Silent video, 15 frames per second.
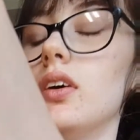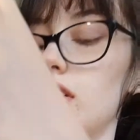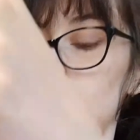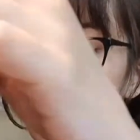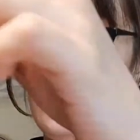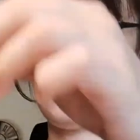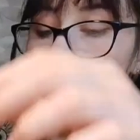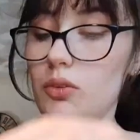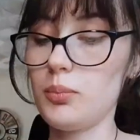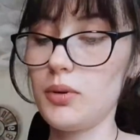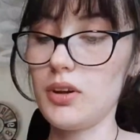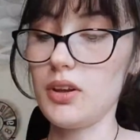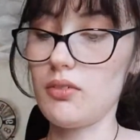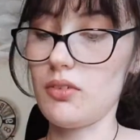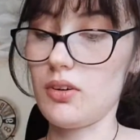Okay, let's put
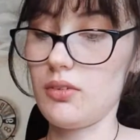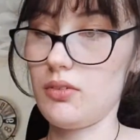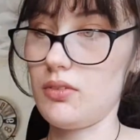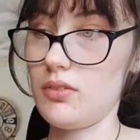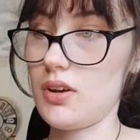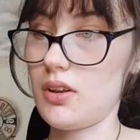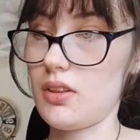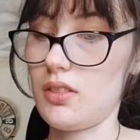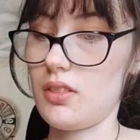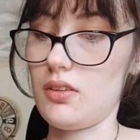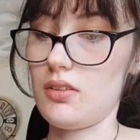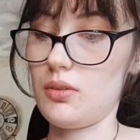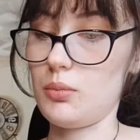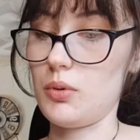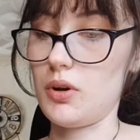it around
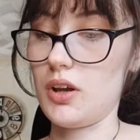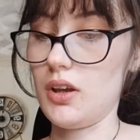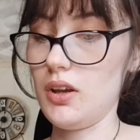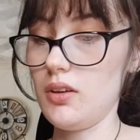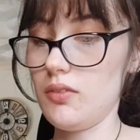this way.